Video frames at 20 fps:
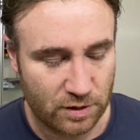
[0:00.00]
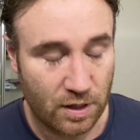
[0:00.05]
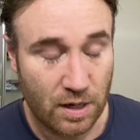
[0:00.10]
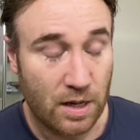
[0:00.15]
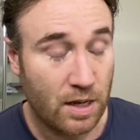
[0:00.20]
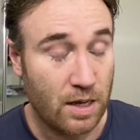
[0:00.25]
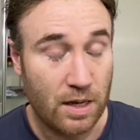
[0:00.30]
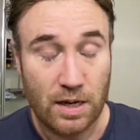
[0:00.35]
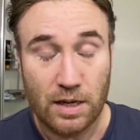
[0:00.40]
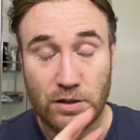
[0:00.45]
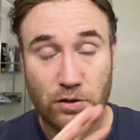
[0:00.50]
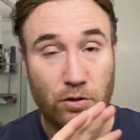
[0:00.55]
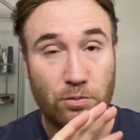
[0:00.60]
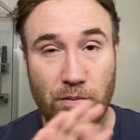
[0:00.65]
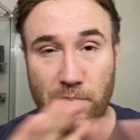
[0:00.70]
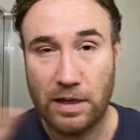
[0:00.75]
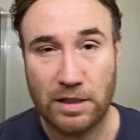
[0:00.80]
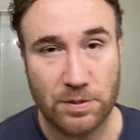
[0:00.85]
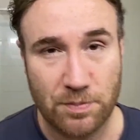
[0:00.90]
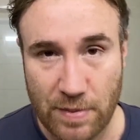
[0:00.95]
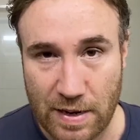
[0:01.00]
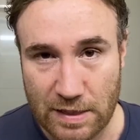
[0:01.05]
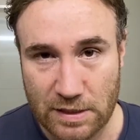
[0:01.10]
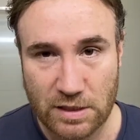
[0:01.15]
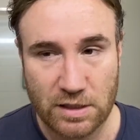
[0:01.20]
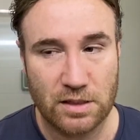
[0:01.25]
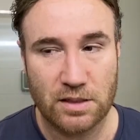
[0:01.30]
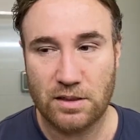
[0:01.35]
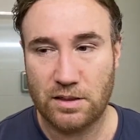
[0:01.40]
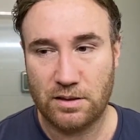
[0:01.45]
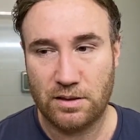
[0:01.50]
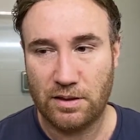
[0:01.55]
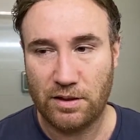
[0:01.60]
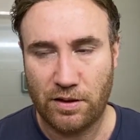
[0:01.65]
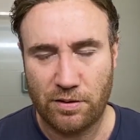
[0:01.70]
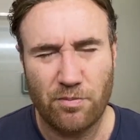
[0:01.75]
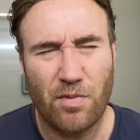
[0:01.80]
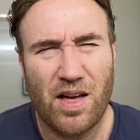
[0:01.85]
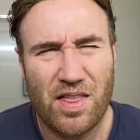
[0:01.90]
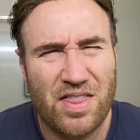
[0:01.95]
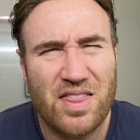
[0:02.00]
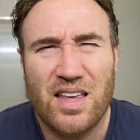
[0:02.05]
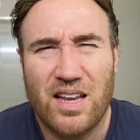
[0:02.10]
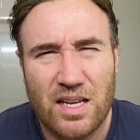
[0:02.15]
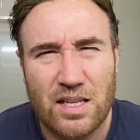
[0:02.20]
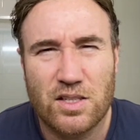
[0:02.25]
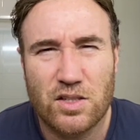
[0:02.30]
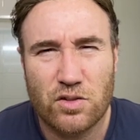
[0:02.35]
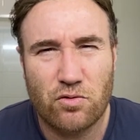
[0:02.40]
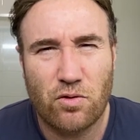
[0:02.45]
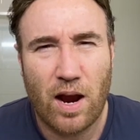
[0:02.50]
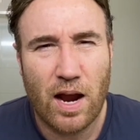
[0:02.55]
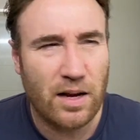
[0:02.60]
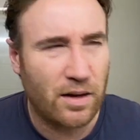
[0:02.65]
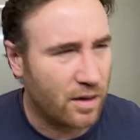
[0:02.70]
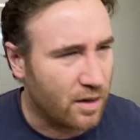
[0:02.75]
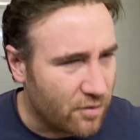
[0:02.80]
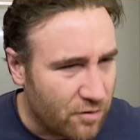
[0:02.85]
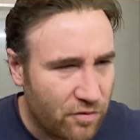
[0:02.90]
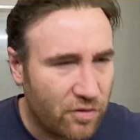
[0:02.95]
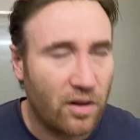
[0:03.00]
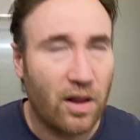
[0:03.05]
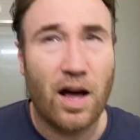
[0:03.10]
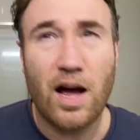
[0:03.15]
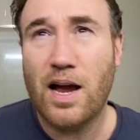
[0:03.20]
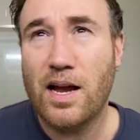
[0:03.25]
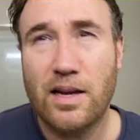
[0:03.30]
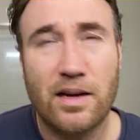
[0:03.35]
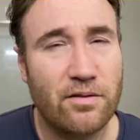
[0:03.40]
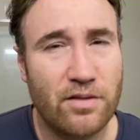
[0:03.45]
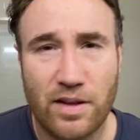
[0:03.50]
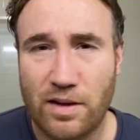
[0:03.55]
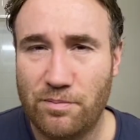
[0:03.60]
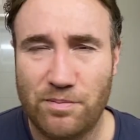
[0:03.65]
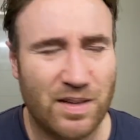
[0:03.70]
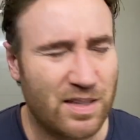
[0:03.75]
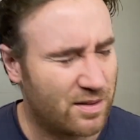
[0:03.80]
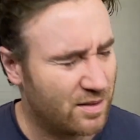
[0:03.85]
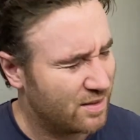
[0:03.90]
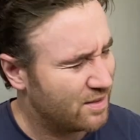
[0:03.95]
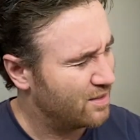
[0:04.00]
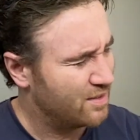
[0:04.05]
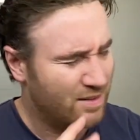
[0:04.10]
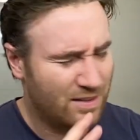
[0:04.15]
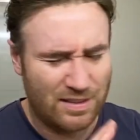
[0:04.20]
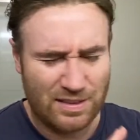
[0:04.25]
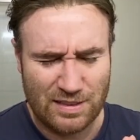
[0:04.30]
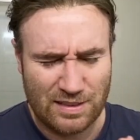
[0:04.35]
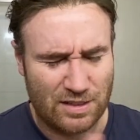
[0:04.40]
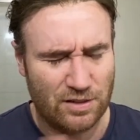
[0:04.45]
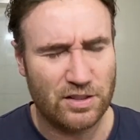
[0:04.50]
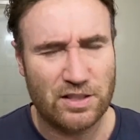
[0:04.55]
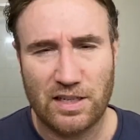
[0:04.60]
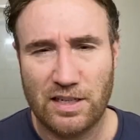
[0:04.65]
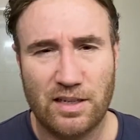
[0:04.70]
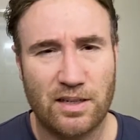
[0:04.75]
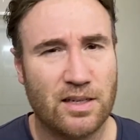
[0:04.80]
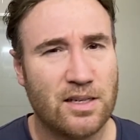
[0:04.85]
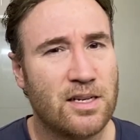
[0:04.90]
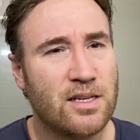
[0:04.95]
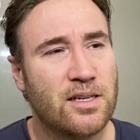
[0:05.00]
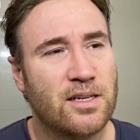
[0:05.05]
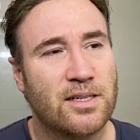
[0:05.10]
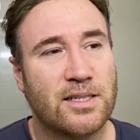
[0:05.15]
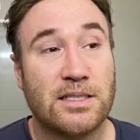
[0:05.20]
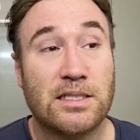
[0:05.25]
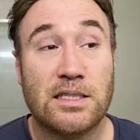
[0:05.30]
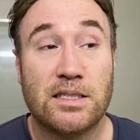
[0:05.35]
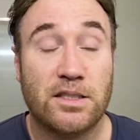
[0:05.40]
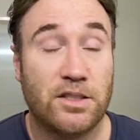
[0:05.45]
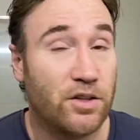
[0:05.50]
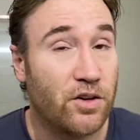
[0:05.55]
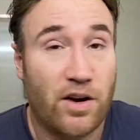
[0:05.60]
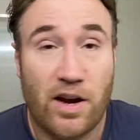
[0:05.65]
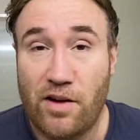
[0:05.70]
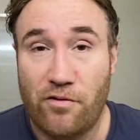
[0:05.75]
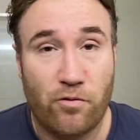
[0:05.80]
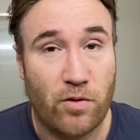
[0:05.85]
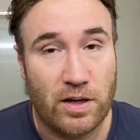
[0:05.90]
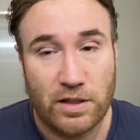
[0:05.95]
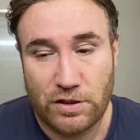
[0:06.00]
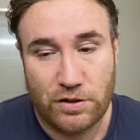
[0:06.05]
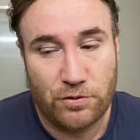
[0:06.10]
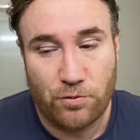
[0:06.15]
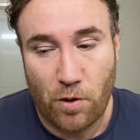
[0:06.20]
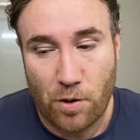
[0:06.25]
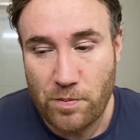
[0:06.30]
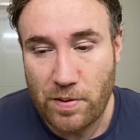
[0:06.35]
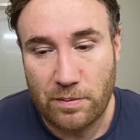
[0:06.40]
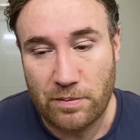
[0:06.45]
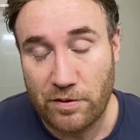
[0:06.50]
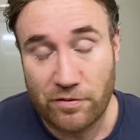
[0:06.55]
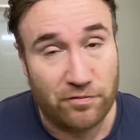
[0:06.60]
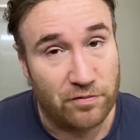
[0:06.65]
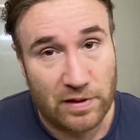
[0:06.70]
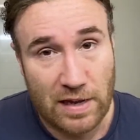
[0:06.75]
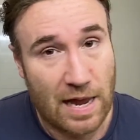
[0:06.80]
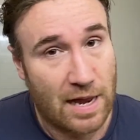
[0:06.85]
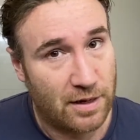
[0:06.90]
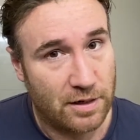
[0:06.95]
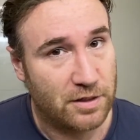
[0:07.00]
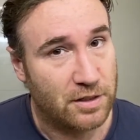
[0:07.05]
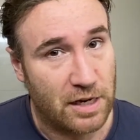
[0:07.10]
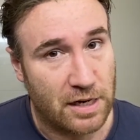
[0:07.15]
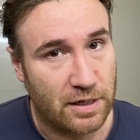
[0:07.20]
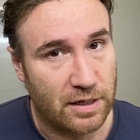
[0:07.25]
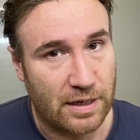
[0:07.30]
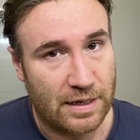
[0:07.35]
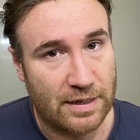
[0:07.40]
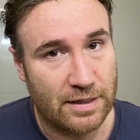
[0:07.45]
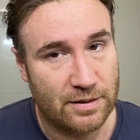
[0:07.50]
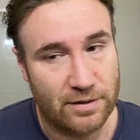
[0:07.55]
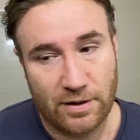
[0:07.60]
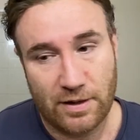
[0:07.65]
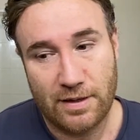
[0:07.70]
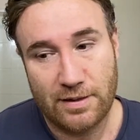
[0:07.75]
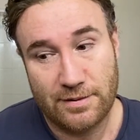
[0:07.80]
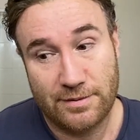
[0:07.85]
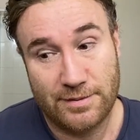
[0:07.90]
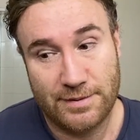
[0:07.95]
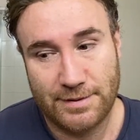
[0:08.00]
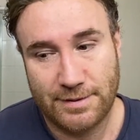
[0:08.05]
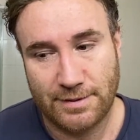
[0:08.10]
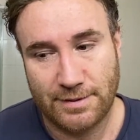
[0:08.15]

And it's a mess. You might think it's great, you can fly and everything, but seriously, you don't have wings, you won't be able to land gently, all right?